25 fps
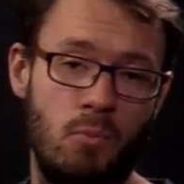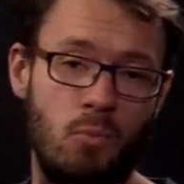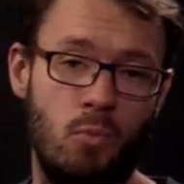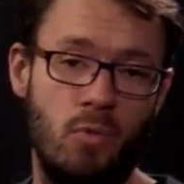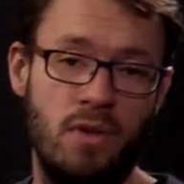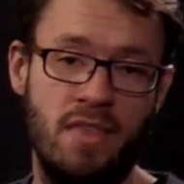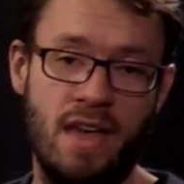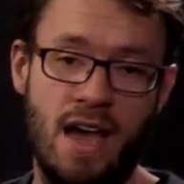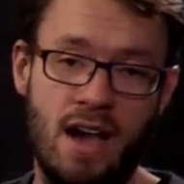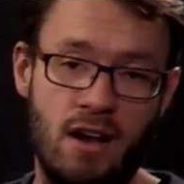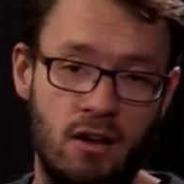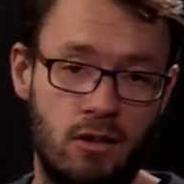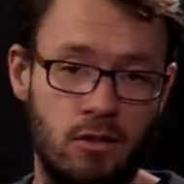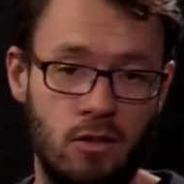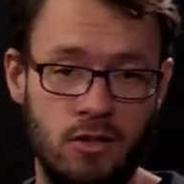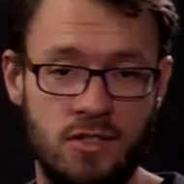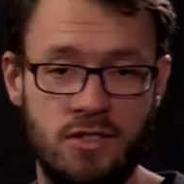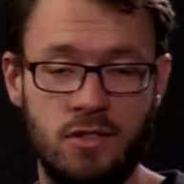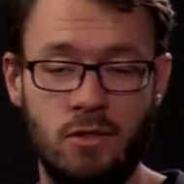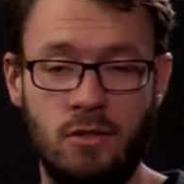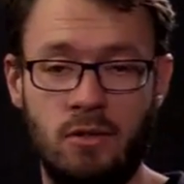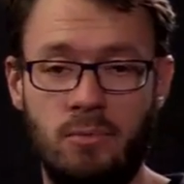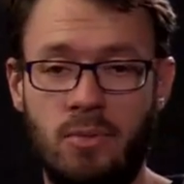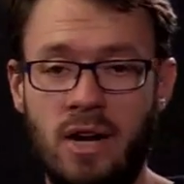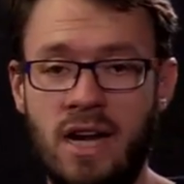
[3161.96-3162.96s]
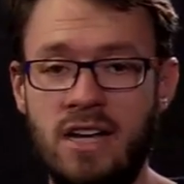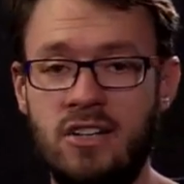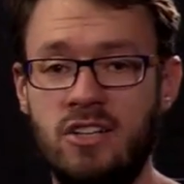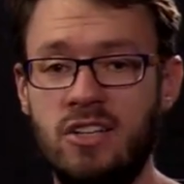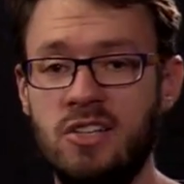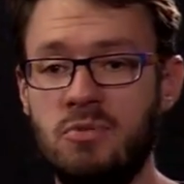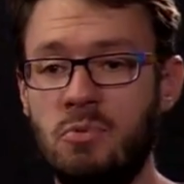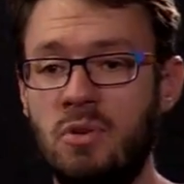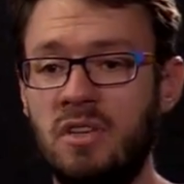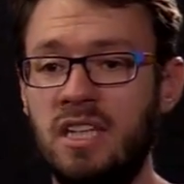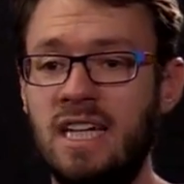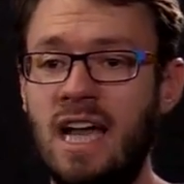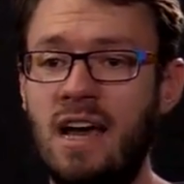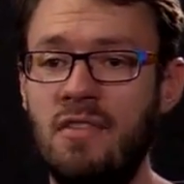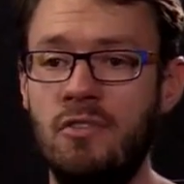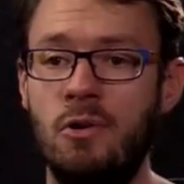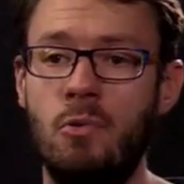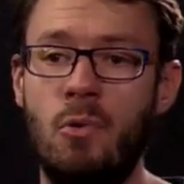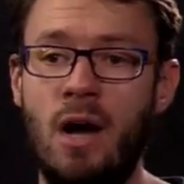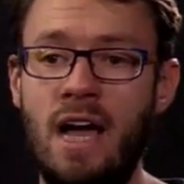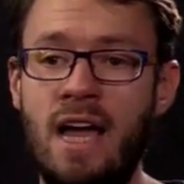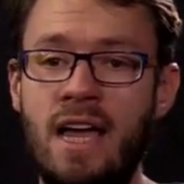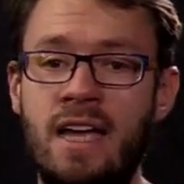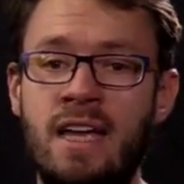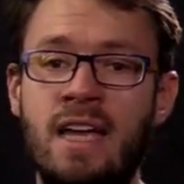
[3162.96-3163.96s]
without closing all the branches? Well, the other
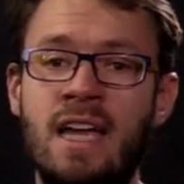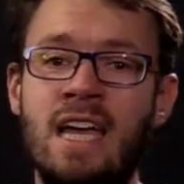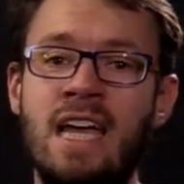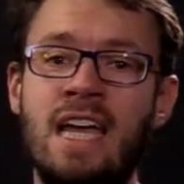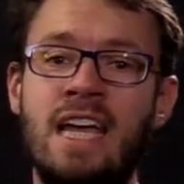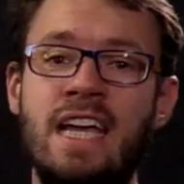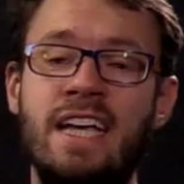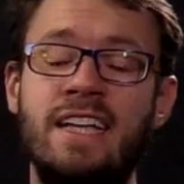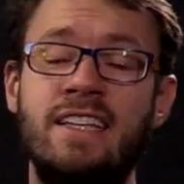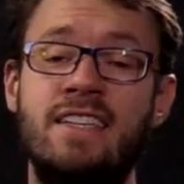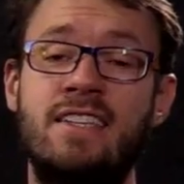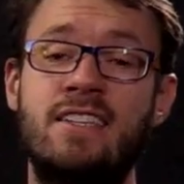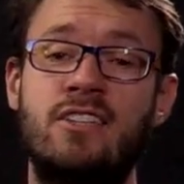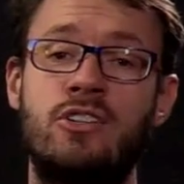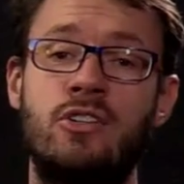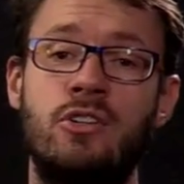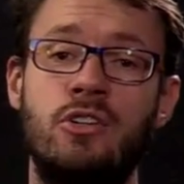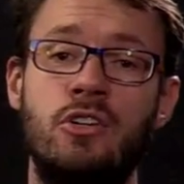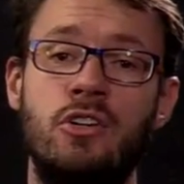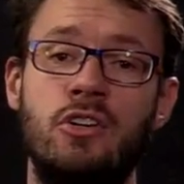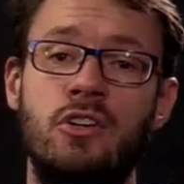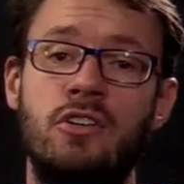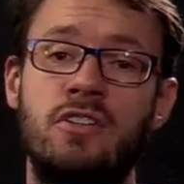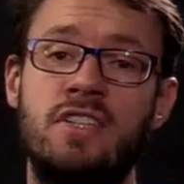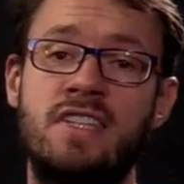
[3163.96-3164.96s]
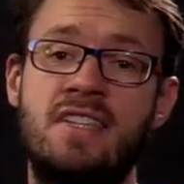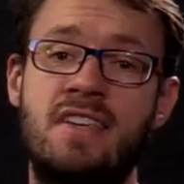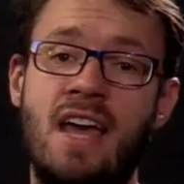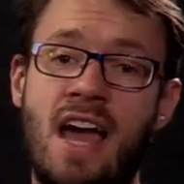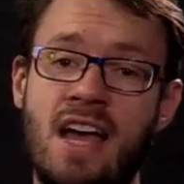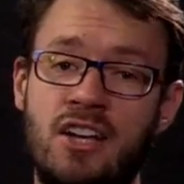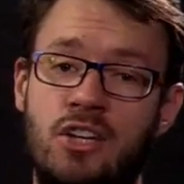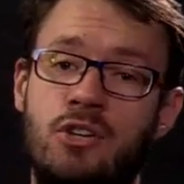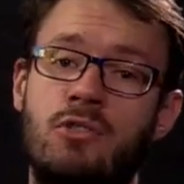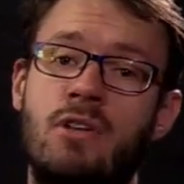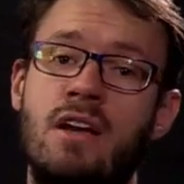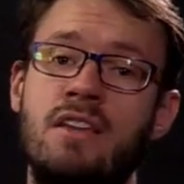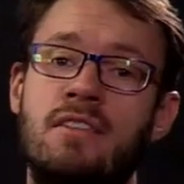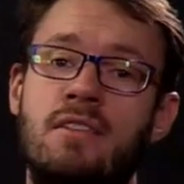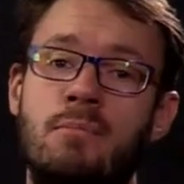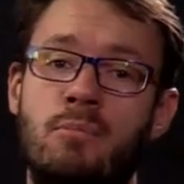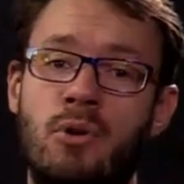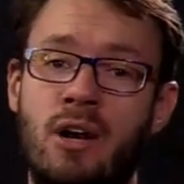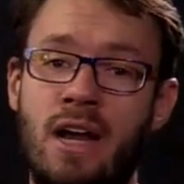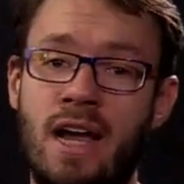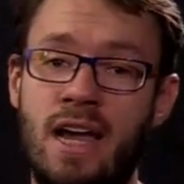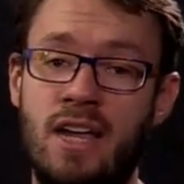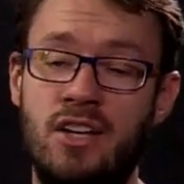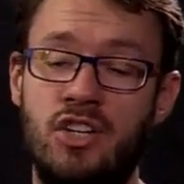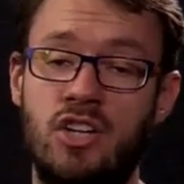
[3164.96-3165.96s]
way is to saturate the
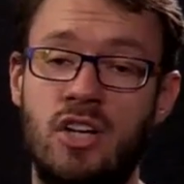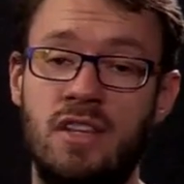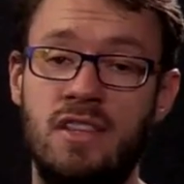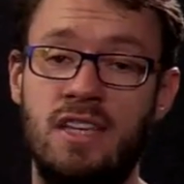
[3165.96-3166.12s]
branch.